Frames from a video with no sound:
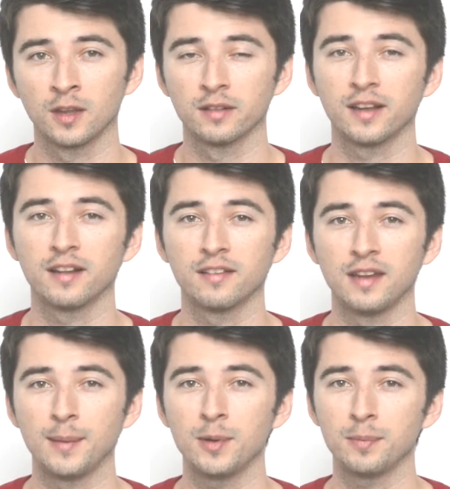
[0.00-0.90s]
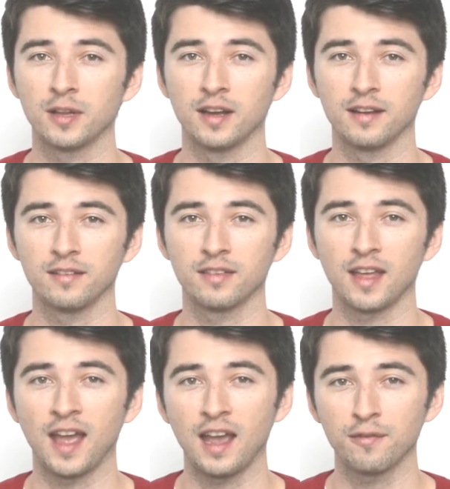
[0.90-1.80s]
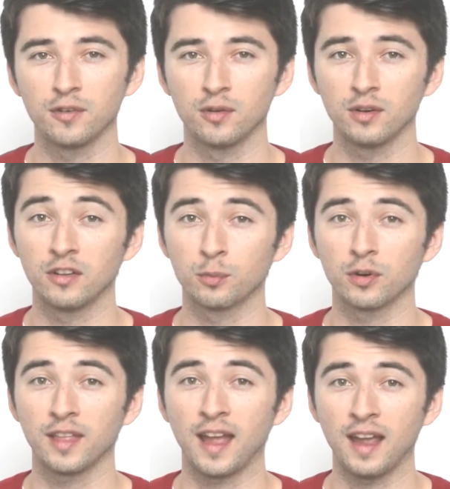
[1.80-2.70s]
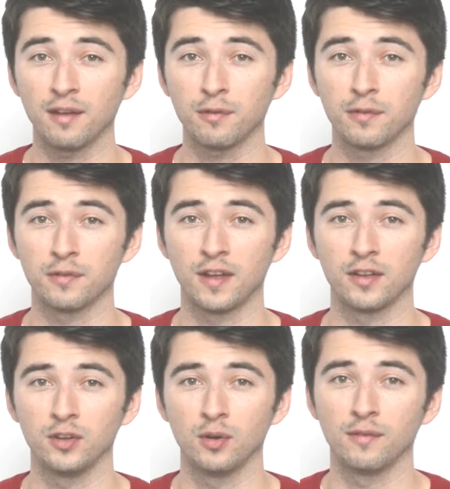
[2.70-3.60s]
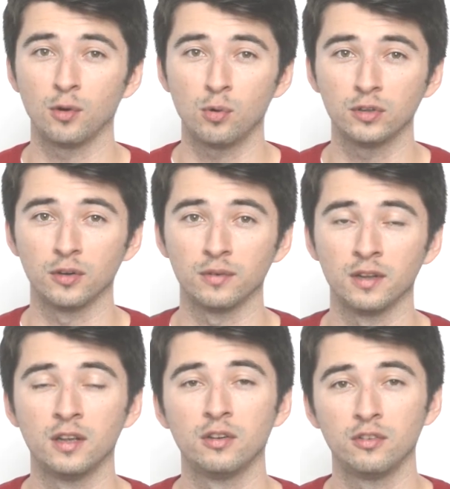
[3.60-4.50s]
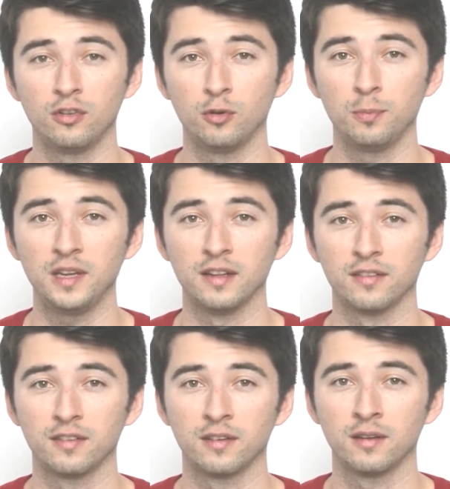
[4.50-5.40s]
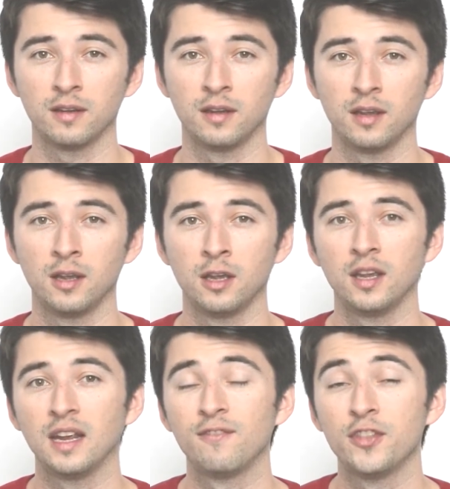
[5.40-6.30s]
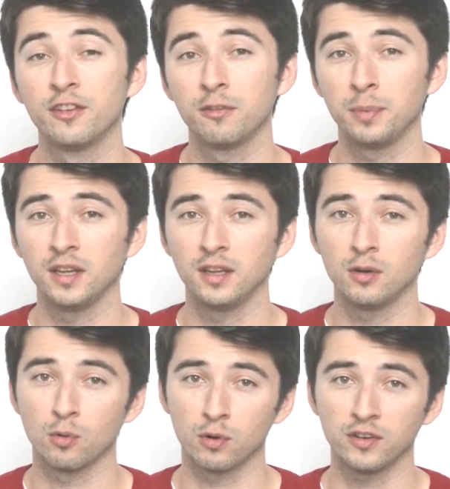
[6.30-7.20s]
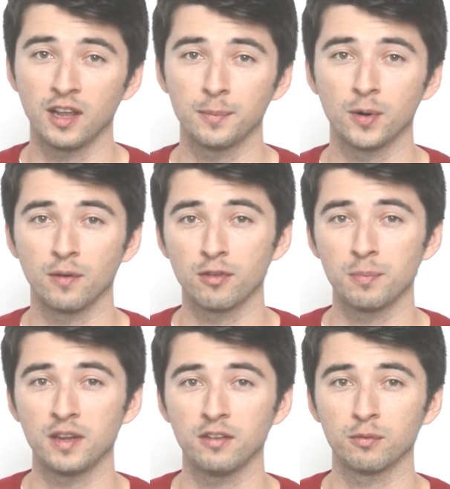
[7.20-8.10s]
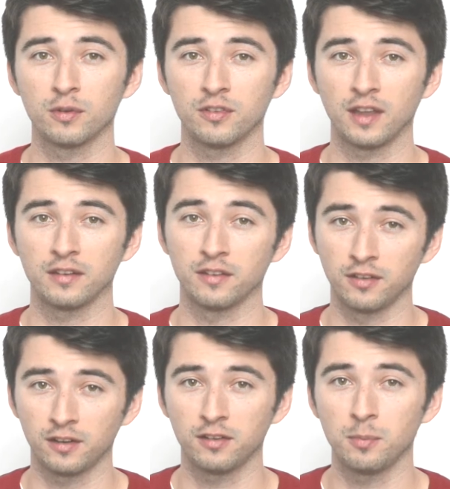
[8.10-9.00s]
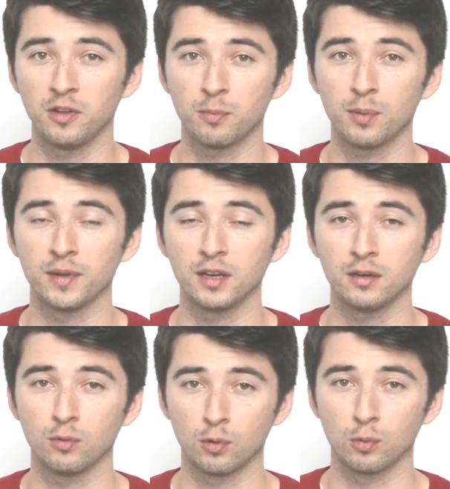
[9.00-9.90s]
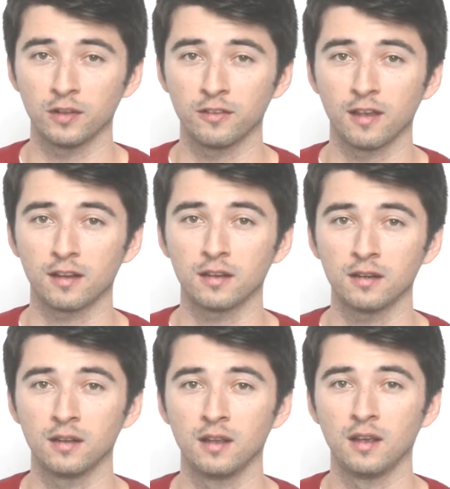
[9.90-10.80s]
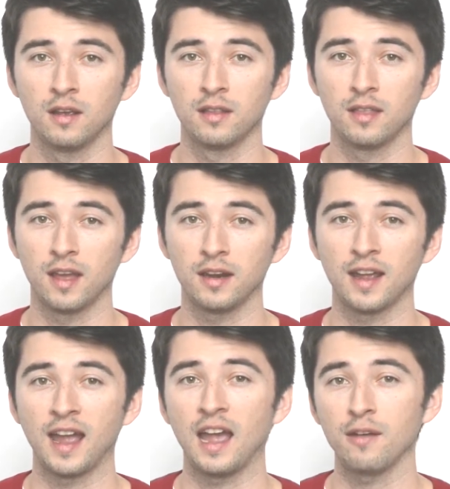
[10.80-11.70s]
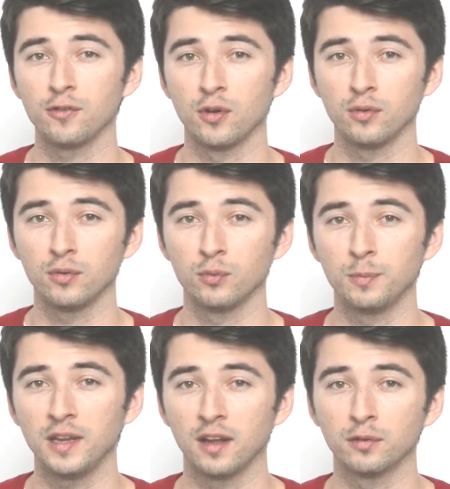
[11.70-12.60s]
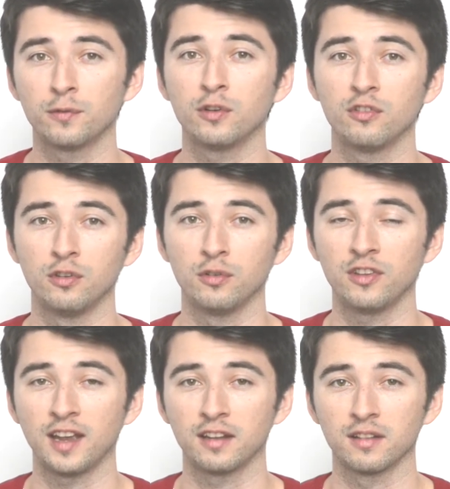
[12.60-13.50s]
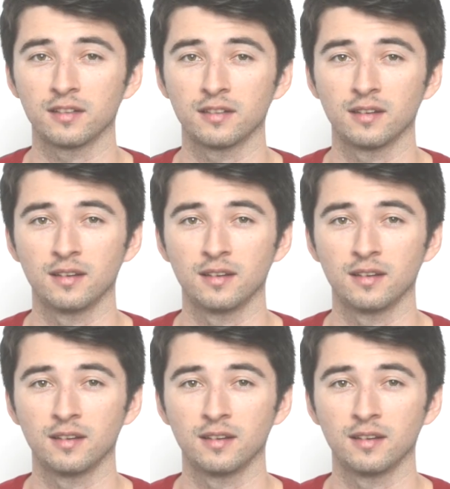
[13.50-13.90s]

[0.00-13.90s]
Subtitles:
Like its name implies, the half note is worth half of the value of a whole note, 2 beats. If the speed or tempo of the piece was set to 60 beats per minute or 1 second, then a half note would be held for 2 seconds.